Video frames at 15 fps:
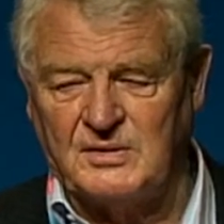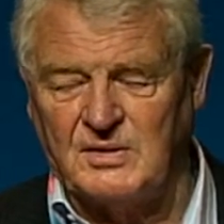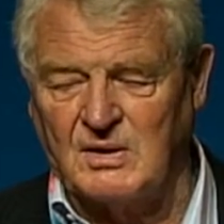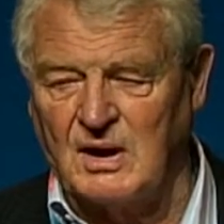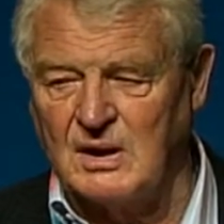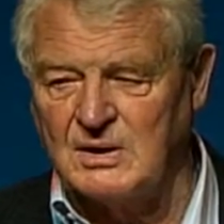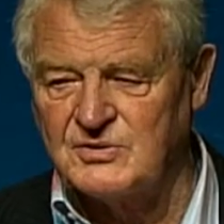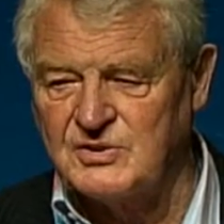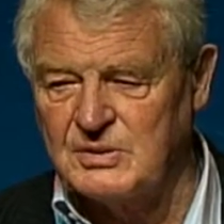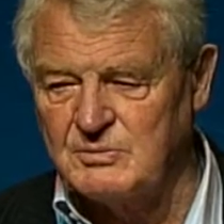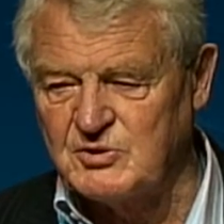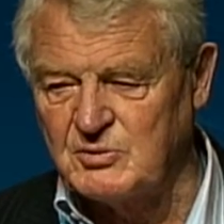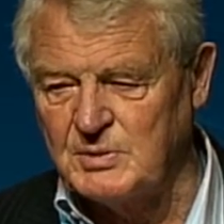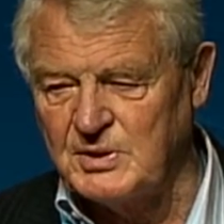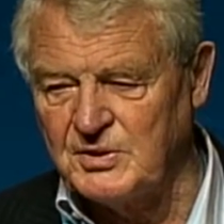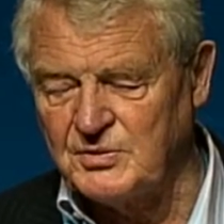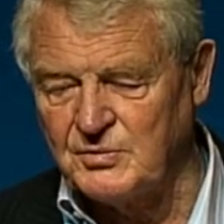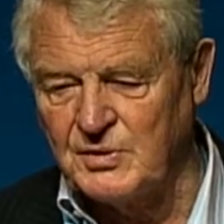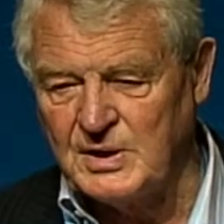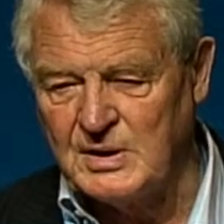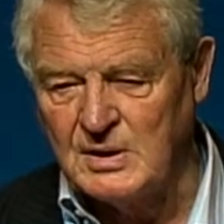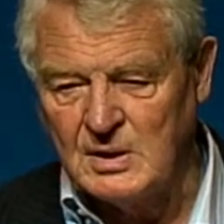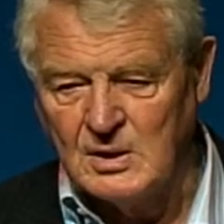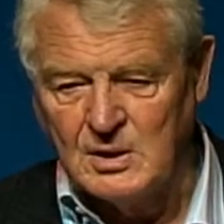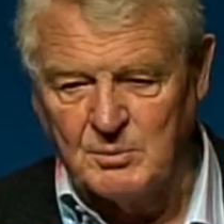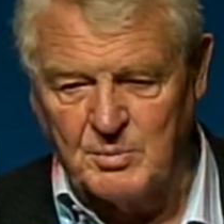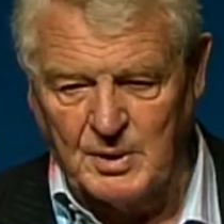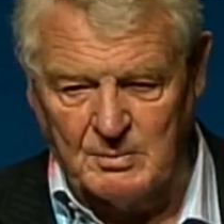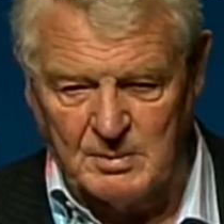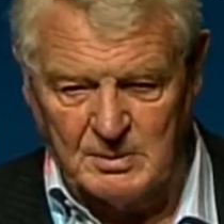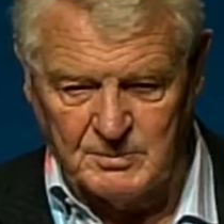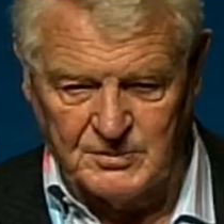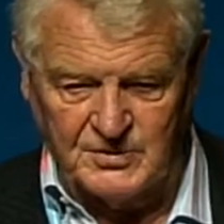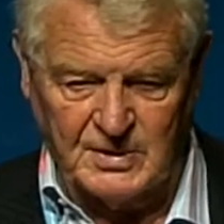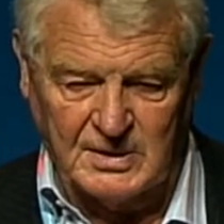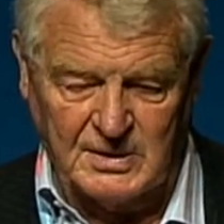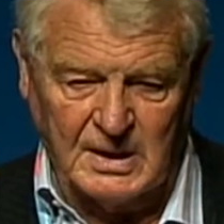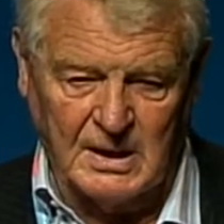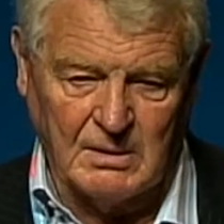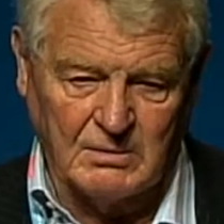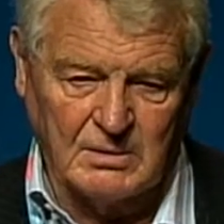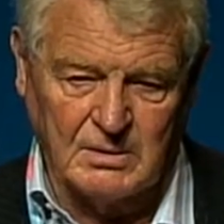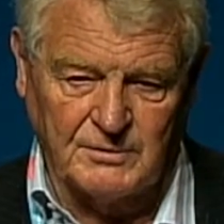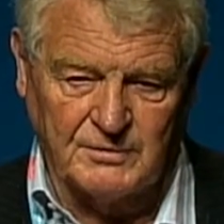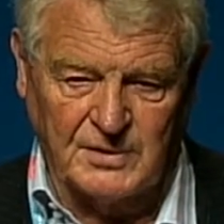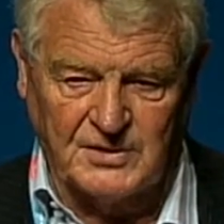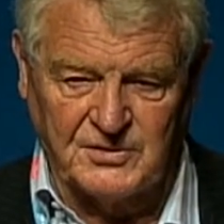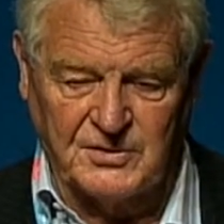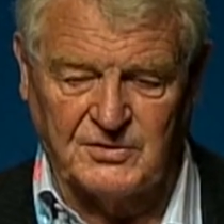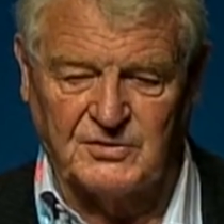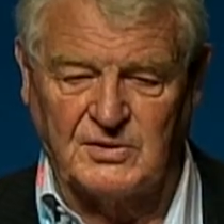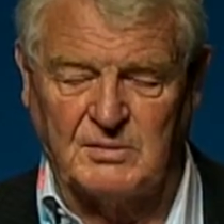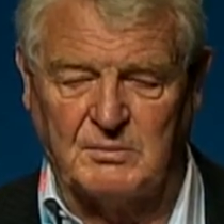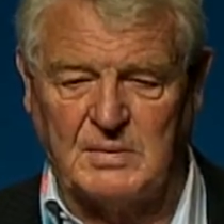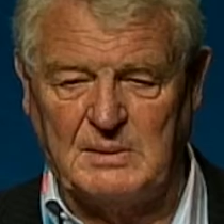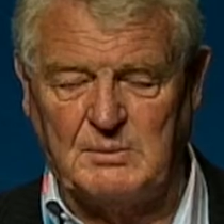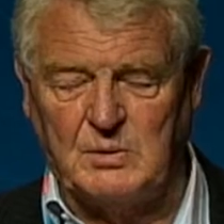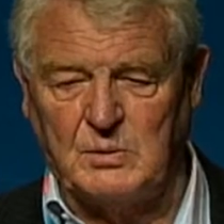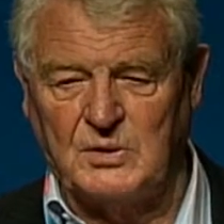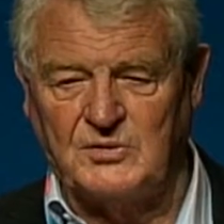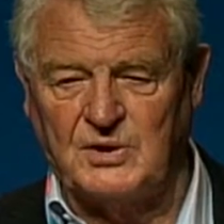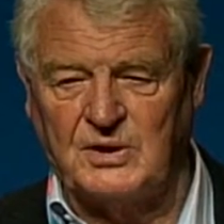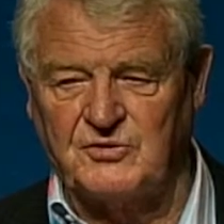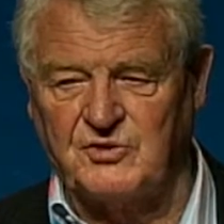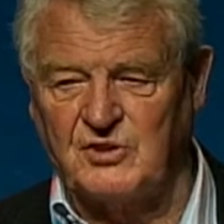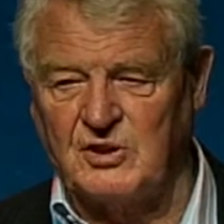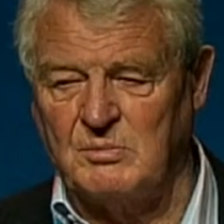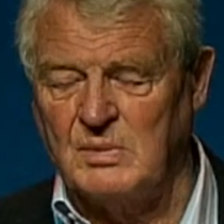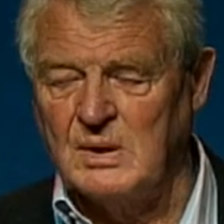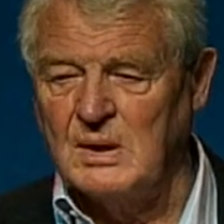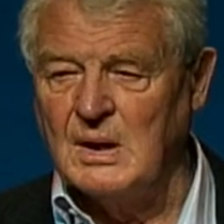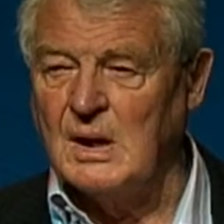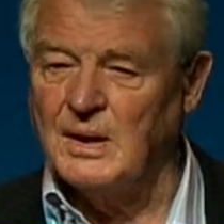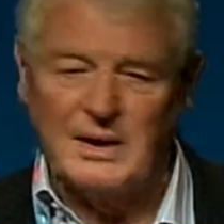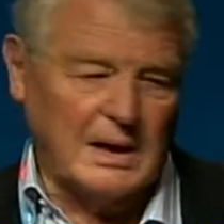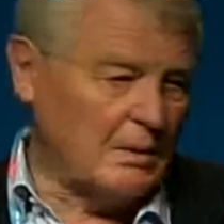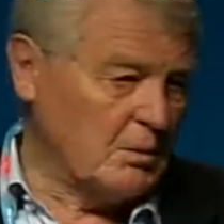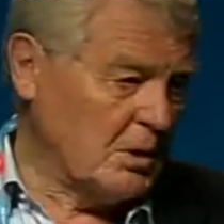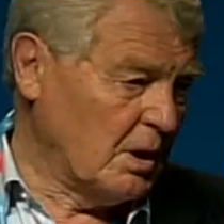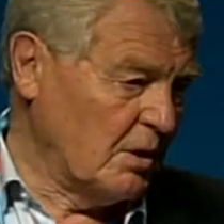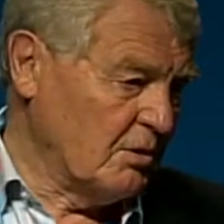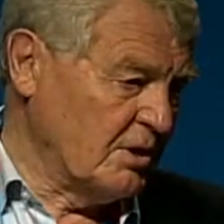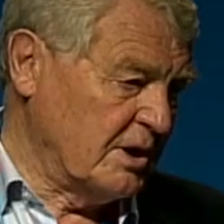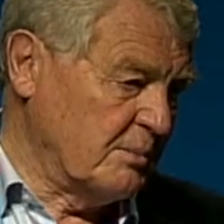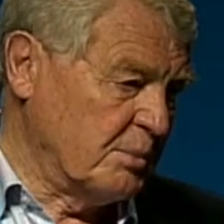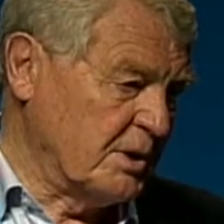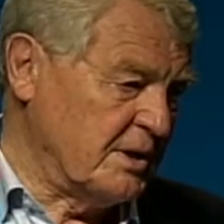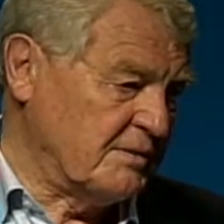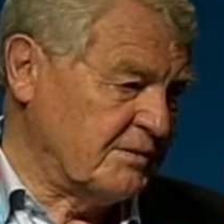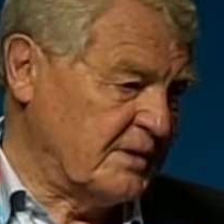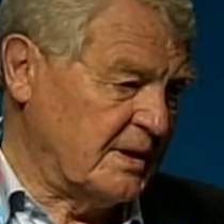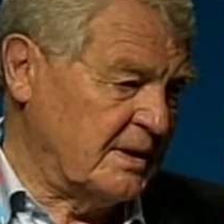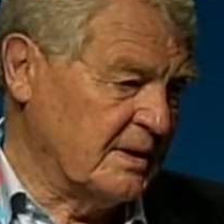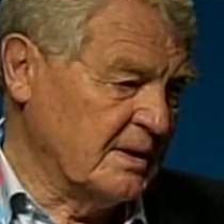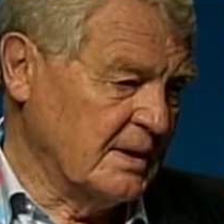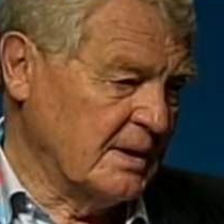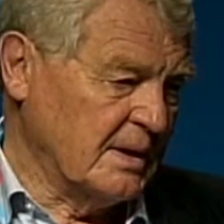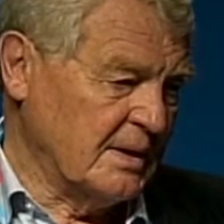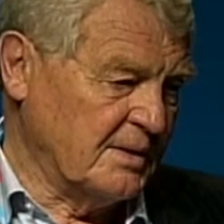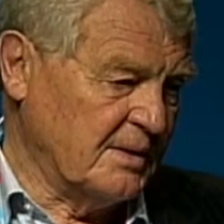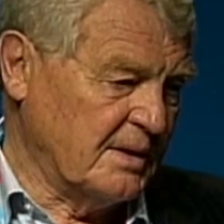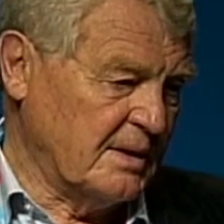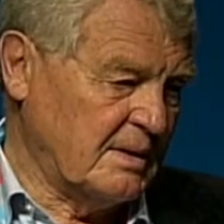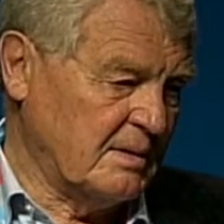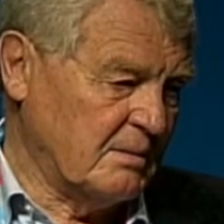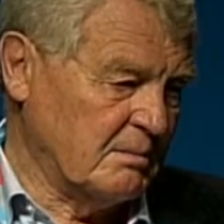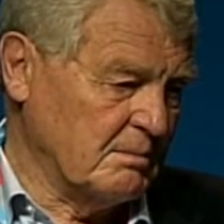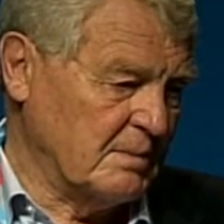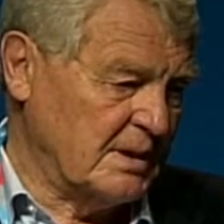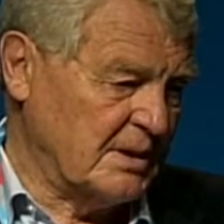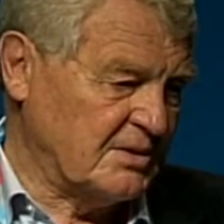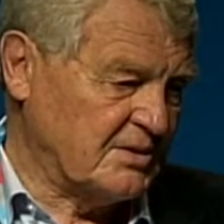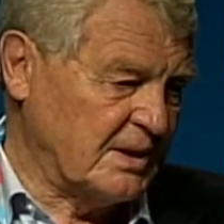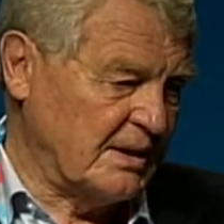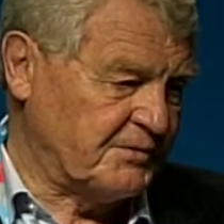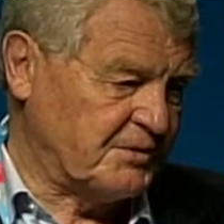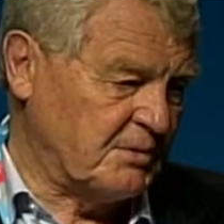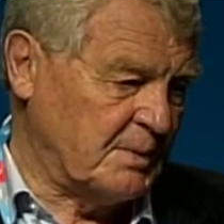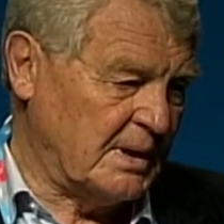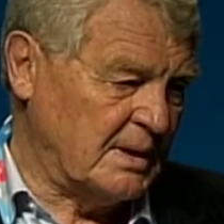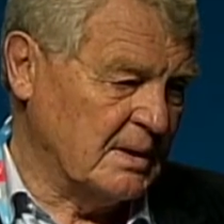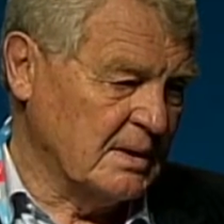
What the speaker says: There are, it seems to me, three problems that now confront us, and maybe we'll touch on them, and I will only briefly, in the minutes left to me,